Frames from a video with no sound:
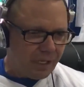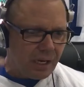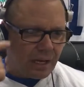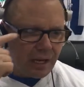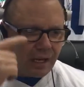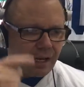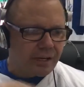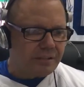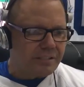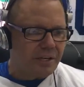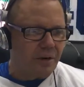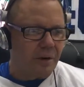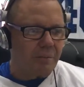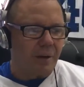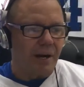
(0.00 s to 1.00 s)
I got a
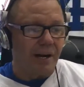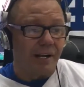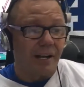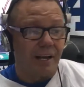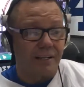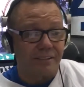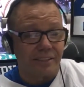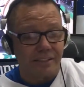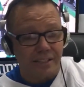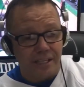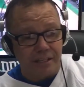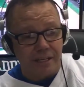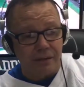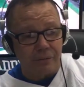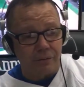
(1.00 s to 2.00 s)
tear in my eye, guys.
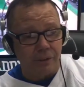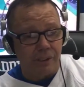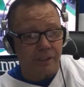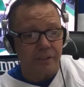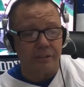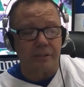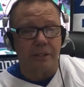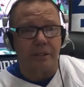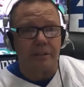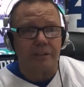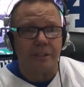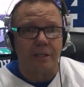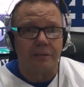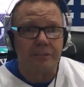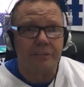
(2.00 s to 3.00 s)
That really is
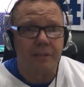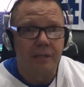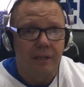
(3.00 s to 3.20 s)
tough.